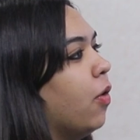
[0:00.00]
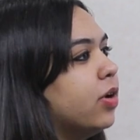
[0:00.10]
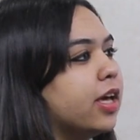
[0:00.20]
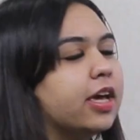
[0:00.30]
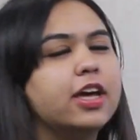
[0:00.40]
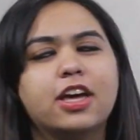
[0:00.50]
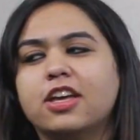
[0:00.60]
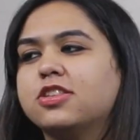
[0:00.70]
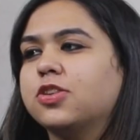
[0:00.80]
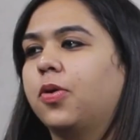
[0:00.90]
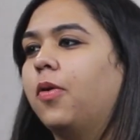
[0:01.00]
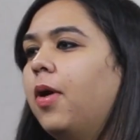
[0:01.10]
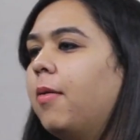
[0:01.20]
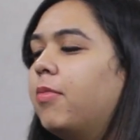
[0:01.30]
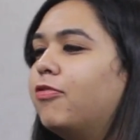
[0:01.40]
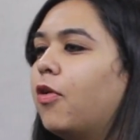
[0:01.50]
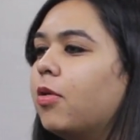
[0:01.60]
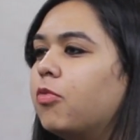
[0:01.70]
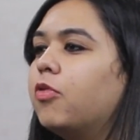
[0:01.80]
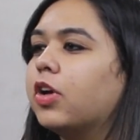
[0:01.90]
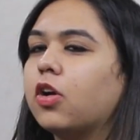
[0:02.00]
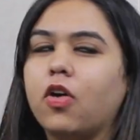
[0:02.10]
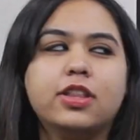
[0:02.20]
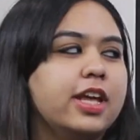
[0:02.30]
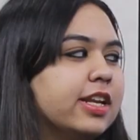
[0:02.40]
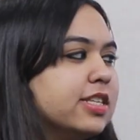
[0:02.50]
Okay, so before moving on, there